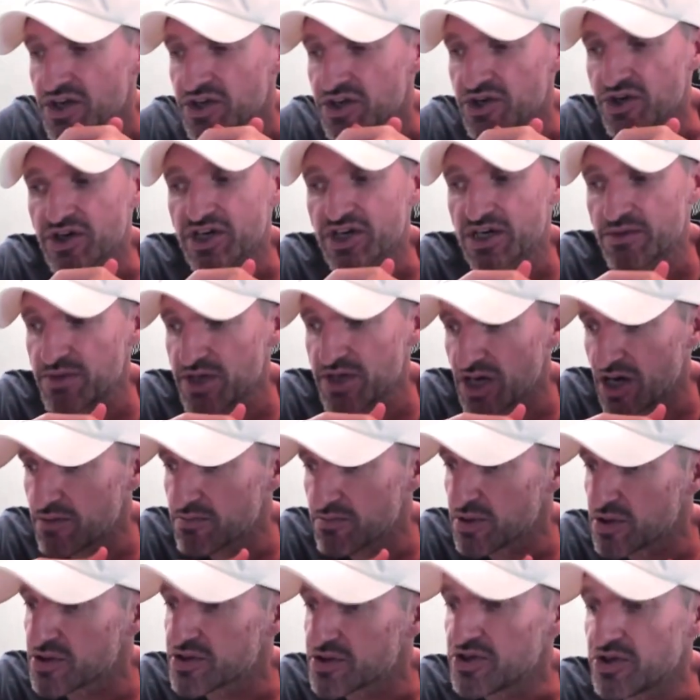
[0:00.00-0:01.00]
you're going to be
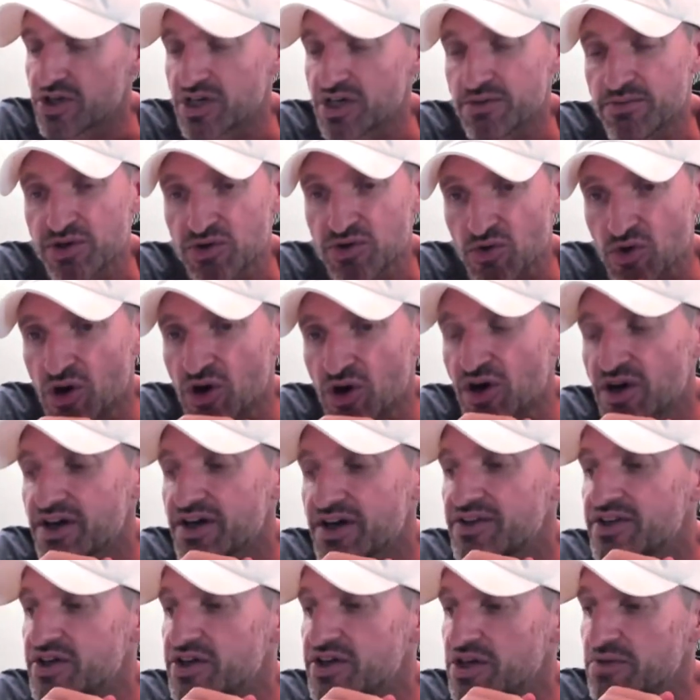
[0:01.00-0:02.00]
humbled, you're going to be
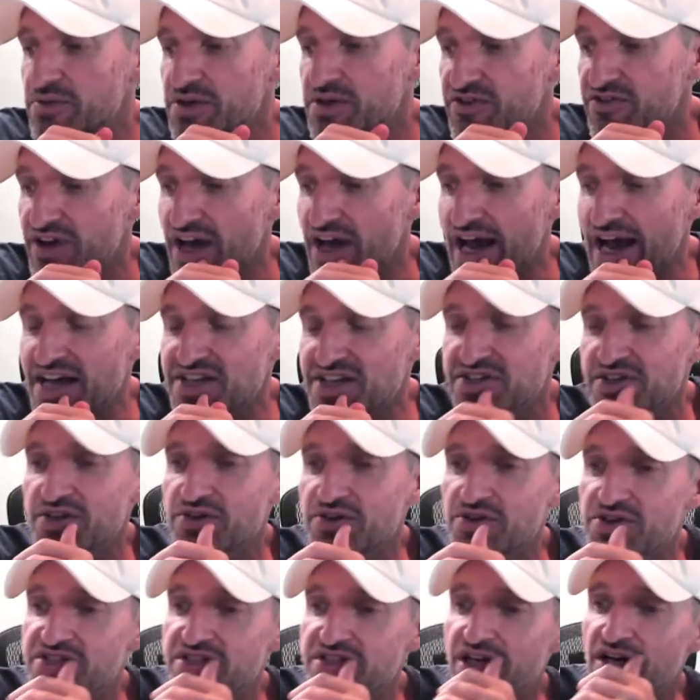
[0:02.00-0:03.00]
wrong, and then you're going to be asking
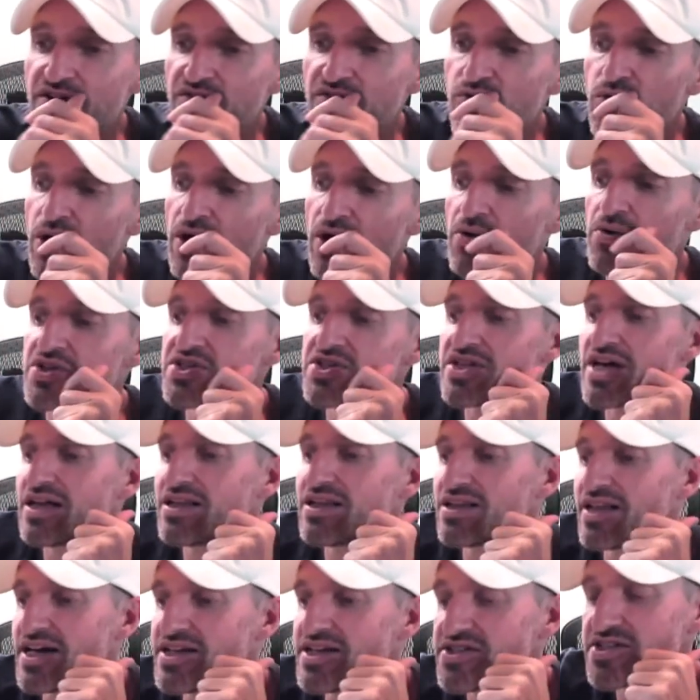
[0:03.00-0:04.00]
yourself, where was
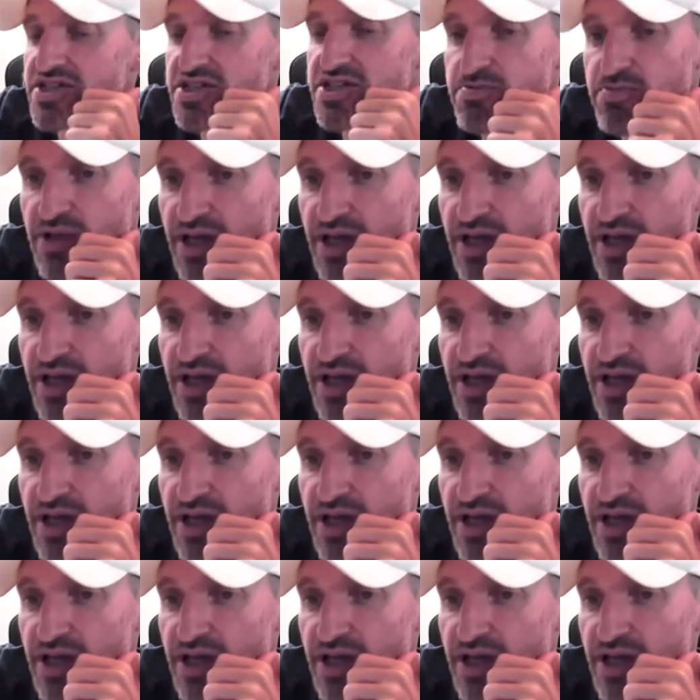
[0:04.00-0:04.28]
that license